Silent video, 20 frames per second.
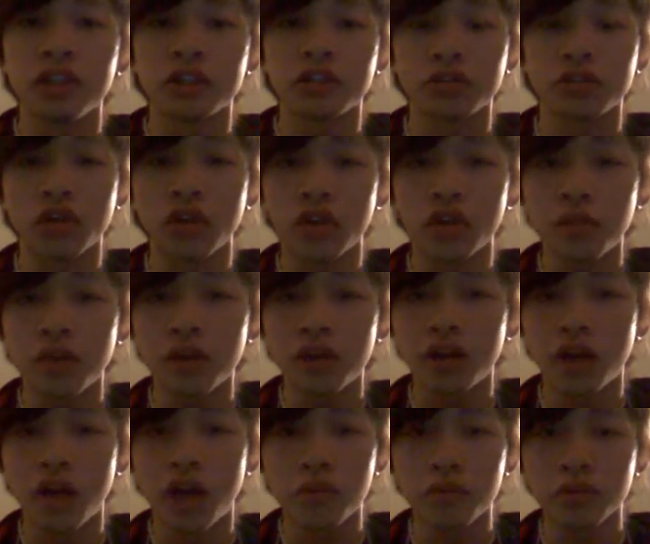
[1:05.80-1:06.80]
So it's all
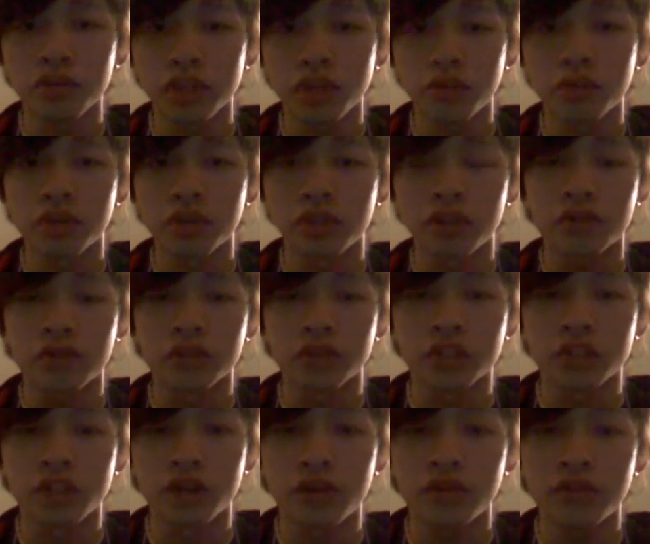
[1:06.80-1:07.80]
about how much time you give
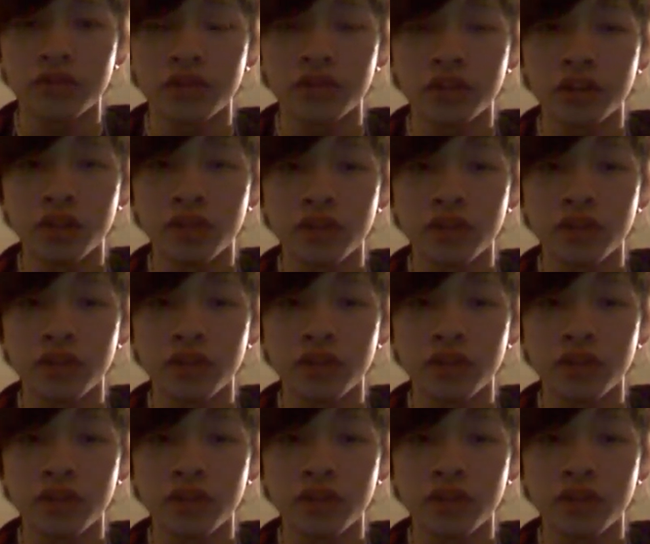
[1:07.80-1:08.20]
yourself